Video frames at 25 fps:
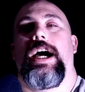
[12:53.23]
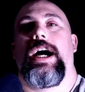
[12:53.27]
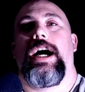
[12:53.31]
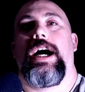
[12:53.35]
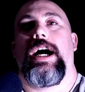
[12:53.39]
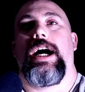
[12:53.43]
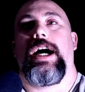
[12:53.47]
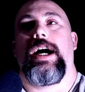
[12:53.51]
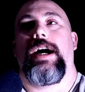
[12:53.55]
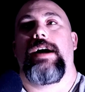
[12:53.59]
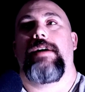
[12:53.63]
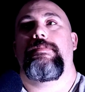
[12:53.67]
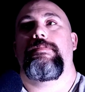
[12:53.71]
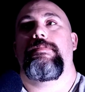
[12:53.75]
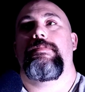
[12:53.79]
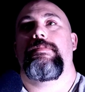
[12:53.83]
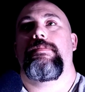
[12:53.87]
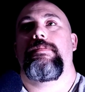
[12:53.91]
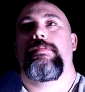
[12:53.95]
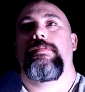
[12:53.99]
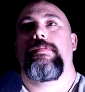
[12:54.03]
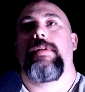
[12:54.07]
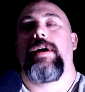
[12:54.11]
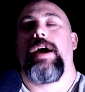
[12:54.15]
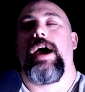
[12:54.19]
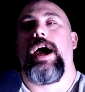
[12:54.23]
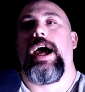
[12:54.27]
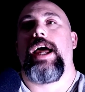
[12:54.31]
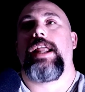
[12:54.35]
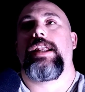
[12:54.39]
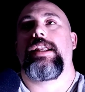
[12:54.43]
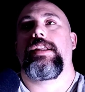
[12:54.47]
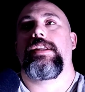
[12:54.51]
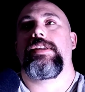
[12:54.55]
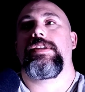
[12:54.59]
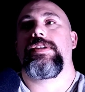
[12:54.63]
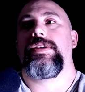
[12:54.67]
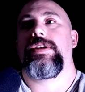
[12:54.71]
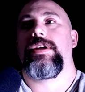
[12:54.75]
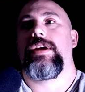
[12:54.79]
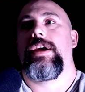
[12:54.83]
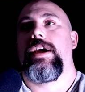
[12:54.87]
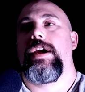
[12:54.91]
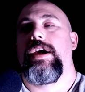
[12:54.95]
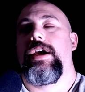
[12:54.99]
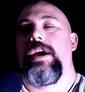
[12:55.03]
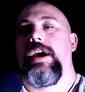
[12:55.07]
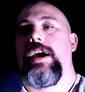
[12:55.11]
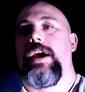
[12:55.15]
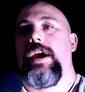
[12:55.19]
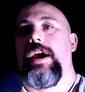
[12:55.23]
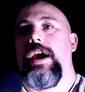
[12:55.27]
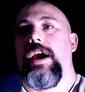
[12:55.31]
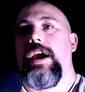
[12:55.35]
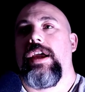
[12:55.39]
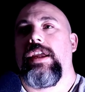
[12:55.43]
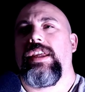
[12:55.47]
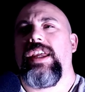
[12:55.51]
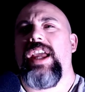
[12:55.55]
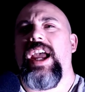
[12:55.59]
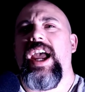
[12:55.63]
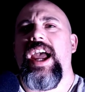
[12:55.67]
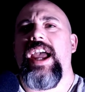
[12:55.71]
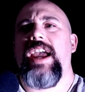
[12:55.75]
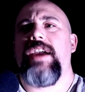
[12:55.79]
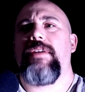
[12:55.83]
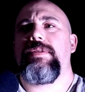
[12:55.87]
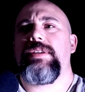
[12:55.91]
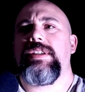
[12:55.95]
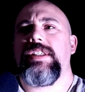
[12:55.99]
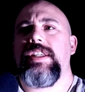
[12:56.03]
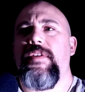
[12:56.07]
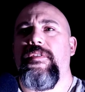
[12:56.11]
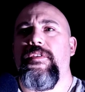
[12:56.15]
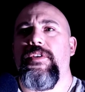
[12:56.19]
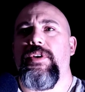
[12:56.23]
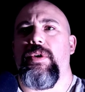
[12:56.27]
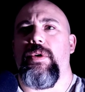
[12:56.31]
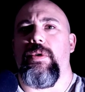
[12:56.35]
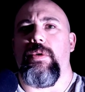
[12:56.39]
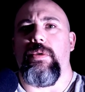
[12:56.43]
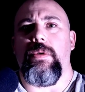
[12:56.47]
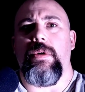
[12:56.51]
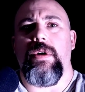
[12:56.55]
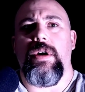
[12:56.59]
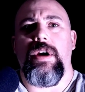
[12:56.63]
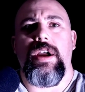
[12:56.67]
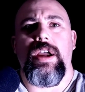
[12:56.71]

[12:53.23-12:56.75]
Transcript: And yeah, it was difficult.